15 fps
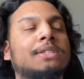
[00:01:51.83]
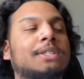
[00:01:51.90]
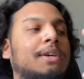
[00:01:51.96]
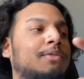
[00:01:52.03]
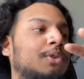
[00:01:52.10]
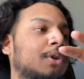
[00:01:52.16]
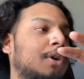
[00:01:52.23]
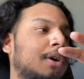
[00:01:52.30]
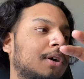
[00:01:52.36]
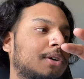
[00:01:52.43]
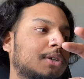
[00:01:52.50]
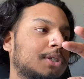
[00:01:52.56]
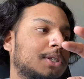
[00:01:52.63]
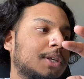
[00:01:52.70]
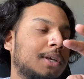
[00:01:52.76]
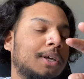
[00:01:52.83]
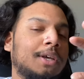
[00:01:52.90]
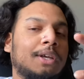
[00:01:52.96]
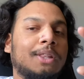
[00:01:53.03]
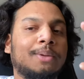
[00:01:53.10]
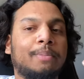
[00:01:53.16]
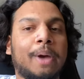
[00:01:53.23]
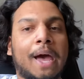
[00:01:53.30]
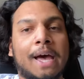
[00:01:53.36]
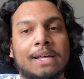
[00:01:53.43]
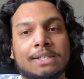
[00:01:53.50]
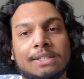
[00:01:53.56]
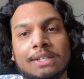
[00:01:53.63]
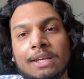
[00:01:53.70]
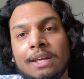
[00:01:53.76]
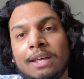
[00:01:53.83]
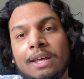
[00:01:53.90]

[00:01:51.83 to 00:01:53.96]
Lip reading: several cars in the past,